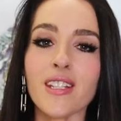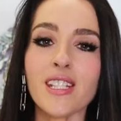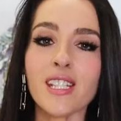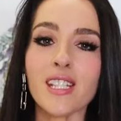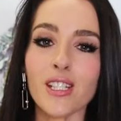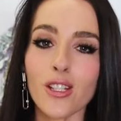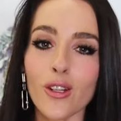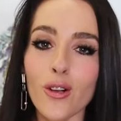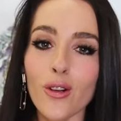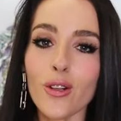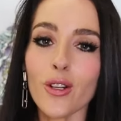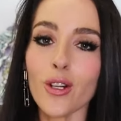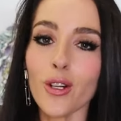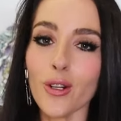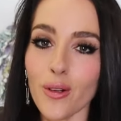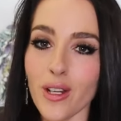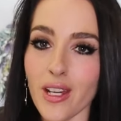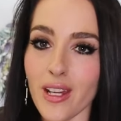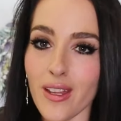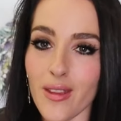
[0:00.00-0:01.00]
it's still
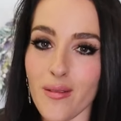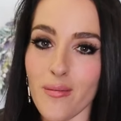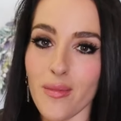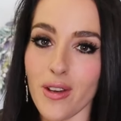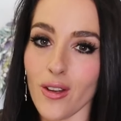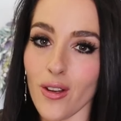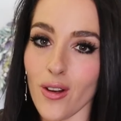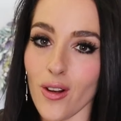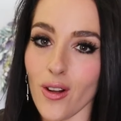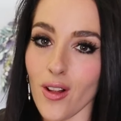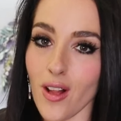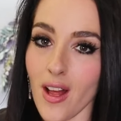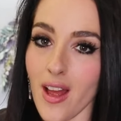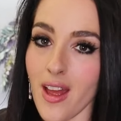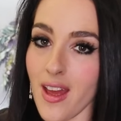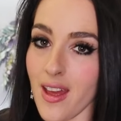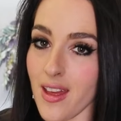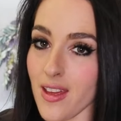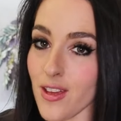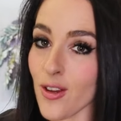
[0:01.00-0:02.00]
gooey in the middle,
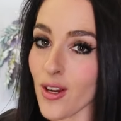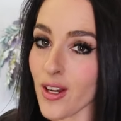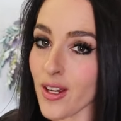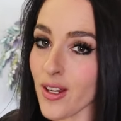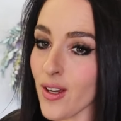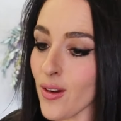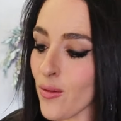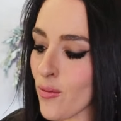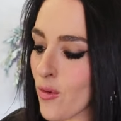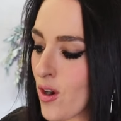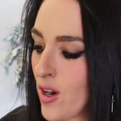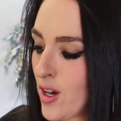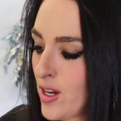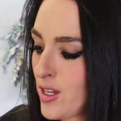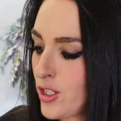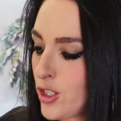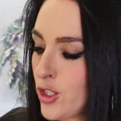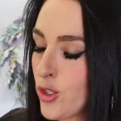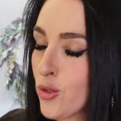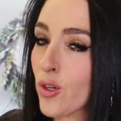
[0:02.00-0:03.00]
you're gonna
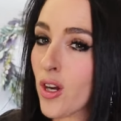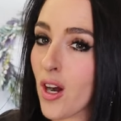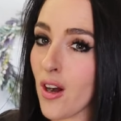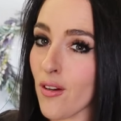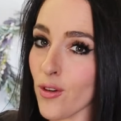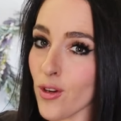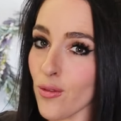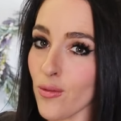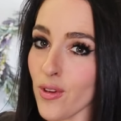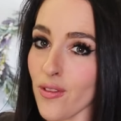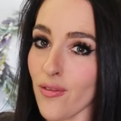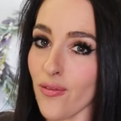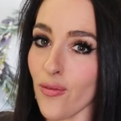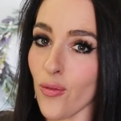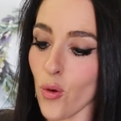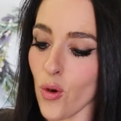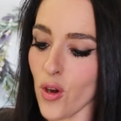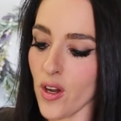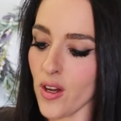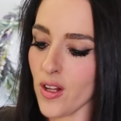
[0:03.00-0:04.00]
want to cover it with
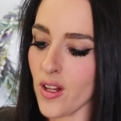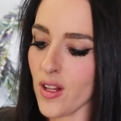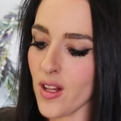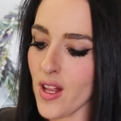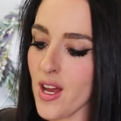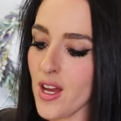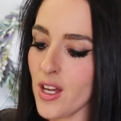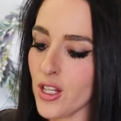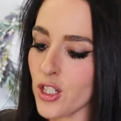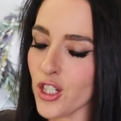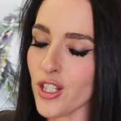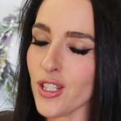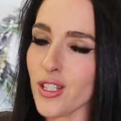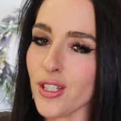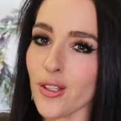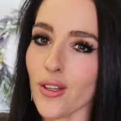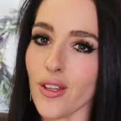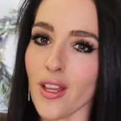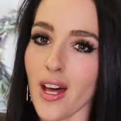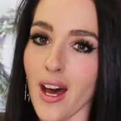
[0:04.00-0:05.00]
foil just
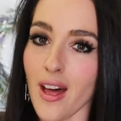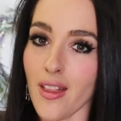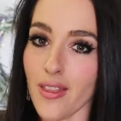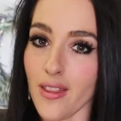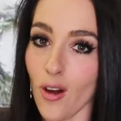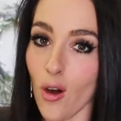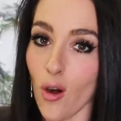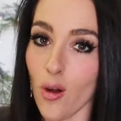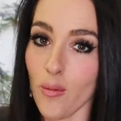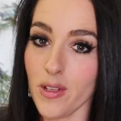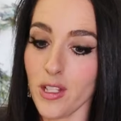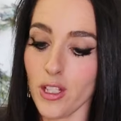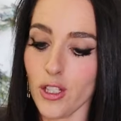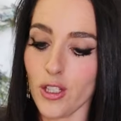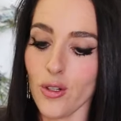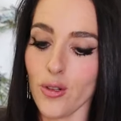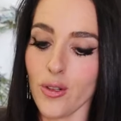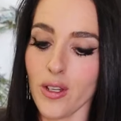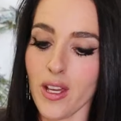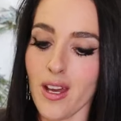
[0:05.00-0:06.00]
so that the almonds
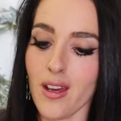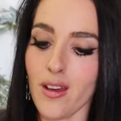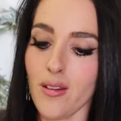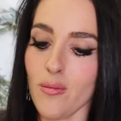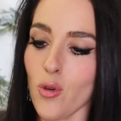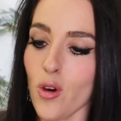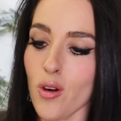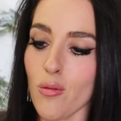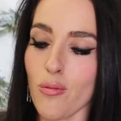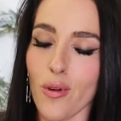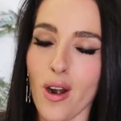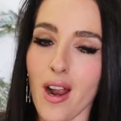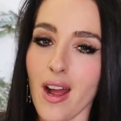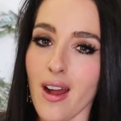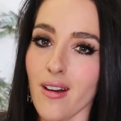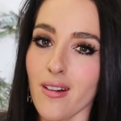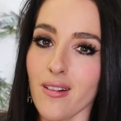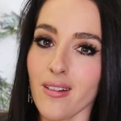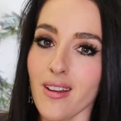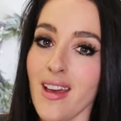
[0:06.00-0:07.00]
don't get more
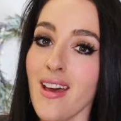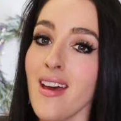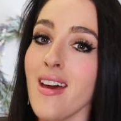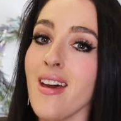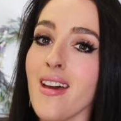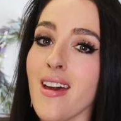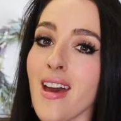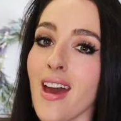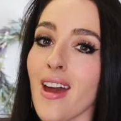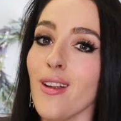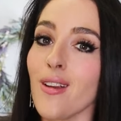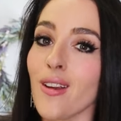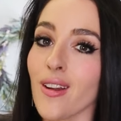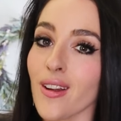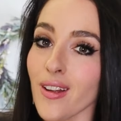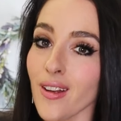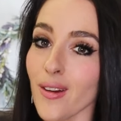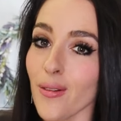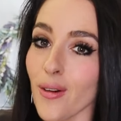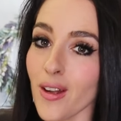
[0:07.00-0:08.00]
brown, and you're
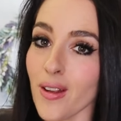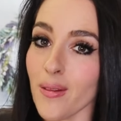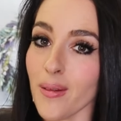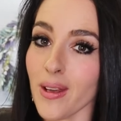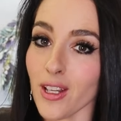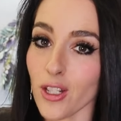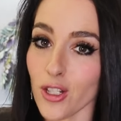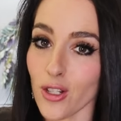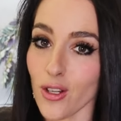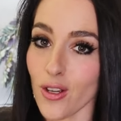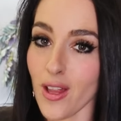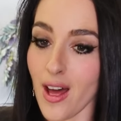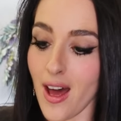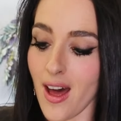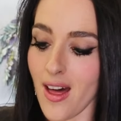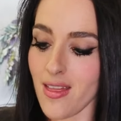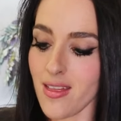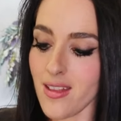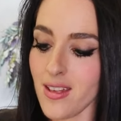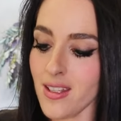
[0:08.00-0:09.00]
gonna want to make sure
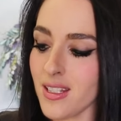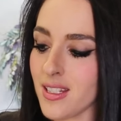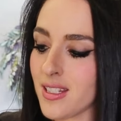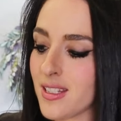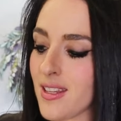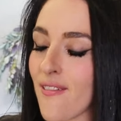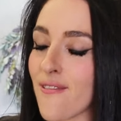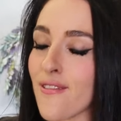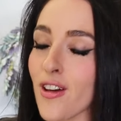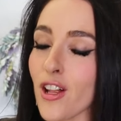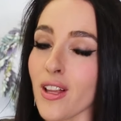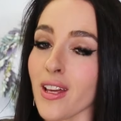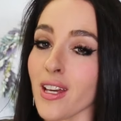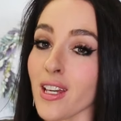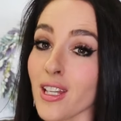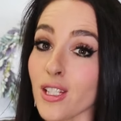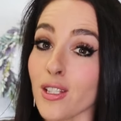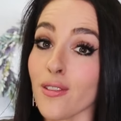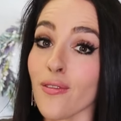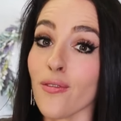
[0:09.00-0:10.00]
that this filling
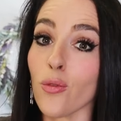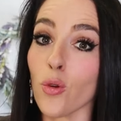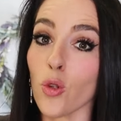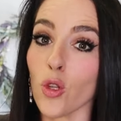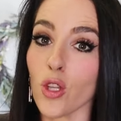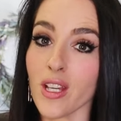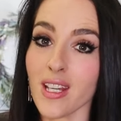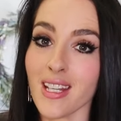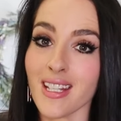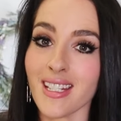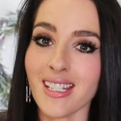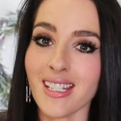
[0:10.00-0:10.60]
is fully